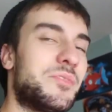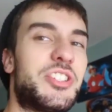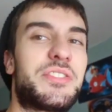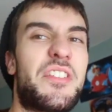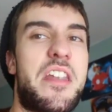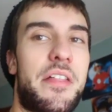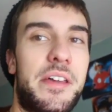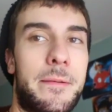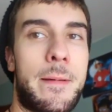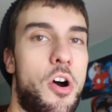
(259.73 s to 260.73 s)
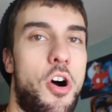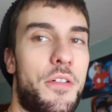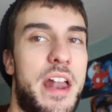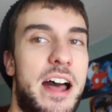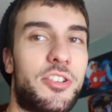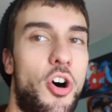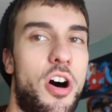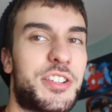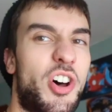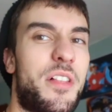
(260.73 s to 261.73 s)
was just for nothing. All that I
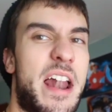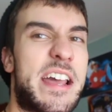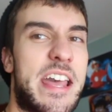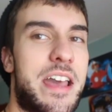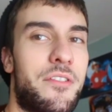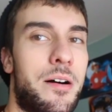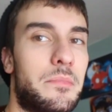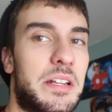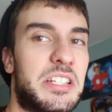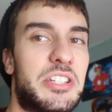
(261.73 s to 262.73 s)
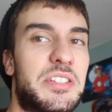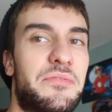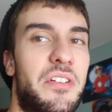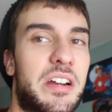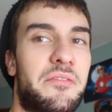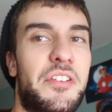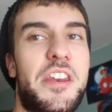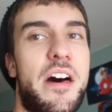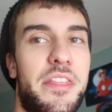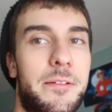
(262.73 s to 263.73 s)
lost, all that I gave up, it's just fucking for
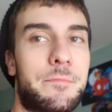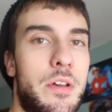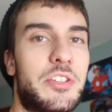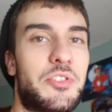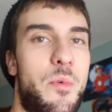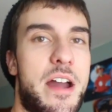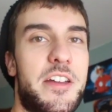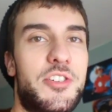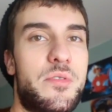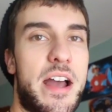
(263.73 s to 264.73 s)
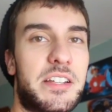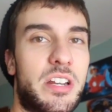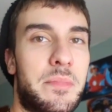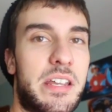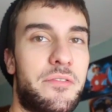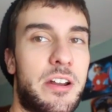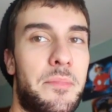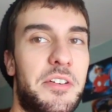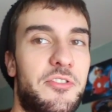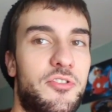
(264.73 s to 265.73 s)
nothing. So why are you guys going to be giving
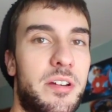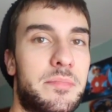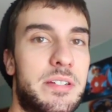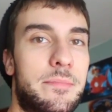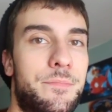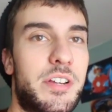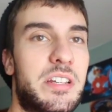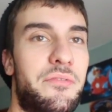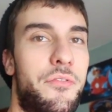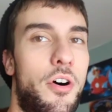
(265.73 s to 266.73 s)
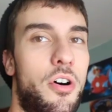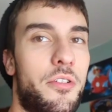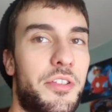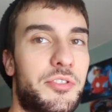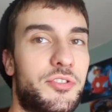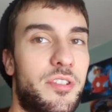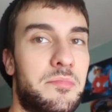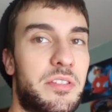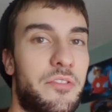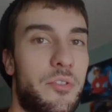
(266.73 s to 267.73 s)
up on your dreams? You need to follow those dreams of